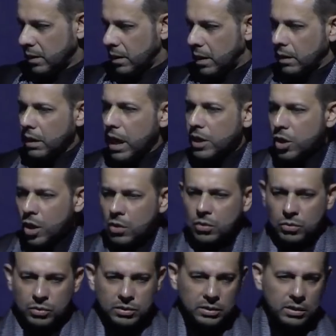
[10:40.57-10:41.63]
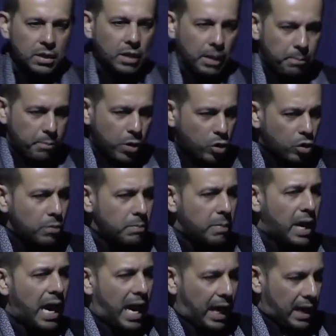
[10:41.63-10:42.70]
Allah knows.
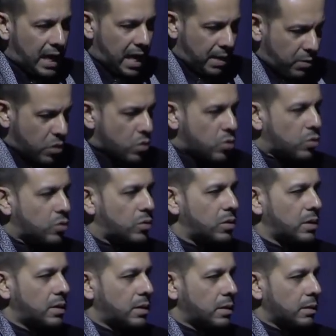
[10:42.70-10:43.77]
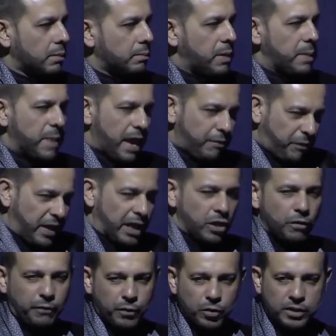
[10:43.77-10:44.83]
Rabbukum a'lamu bima fi
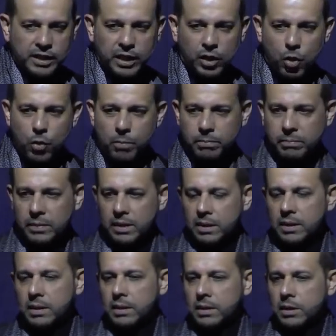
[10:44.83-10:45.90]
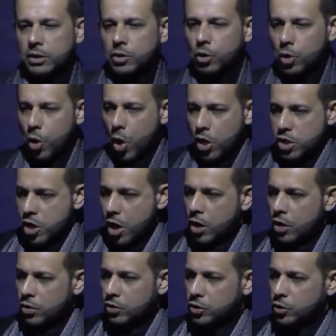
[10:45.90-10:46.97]
nufusikum. Your Lord
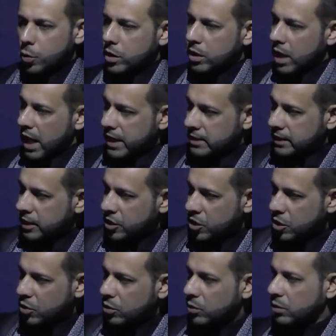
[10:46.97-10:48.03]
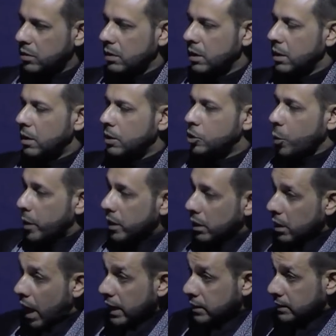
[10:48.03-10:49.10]
knows what lies in you. So when
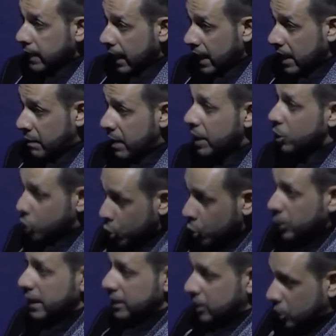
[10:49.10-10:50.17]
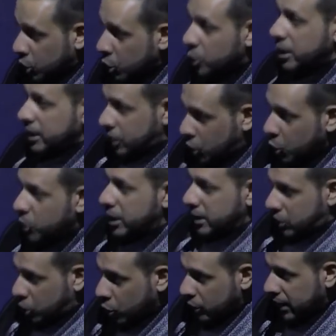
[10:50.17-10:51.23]
Allah is telling me, do this, do this, do
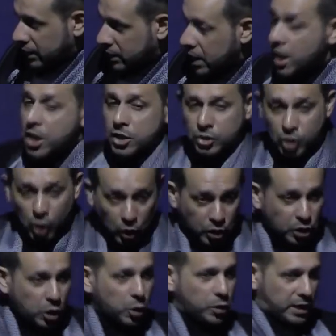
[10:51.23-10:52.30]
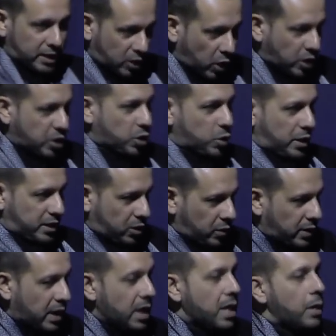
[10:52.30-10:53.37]
this, do this, don't do this, don't do this,
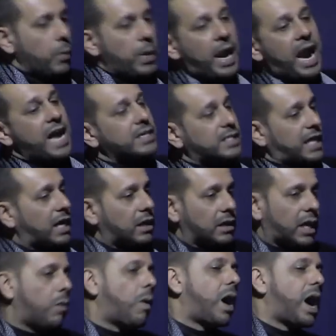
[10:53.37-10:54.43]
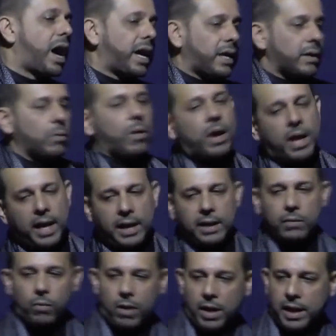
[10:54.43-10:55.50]
don't, we're asking Allah, why, why,
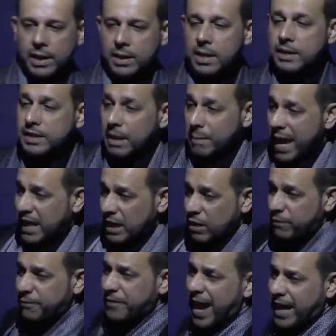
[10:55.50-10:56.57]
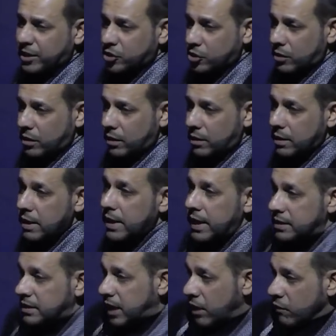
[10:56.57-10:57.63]
why? The manufacturer
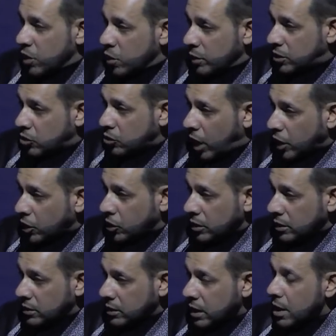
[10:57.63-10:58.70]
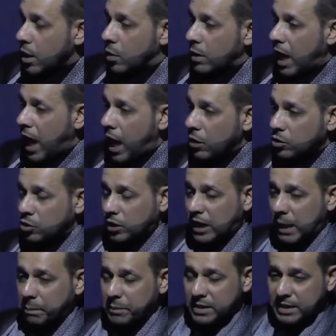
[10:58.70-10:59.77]
is giving you instructions on how to
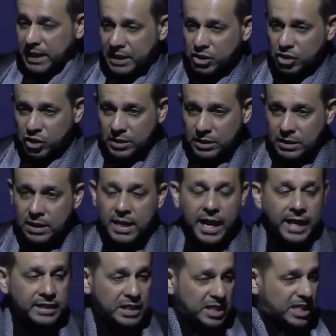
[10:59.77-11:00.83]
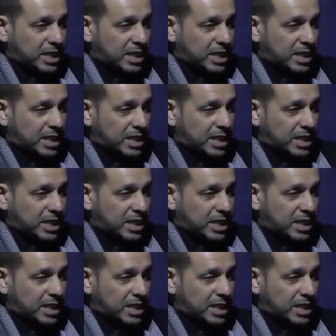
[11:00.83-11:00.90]
keep this engine and this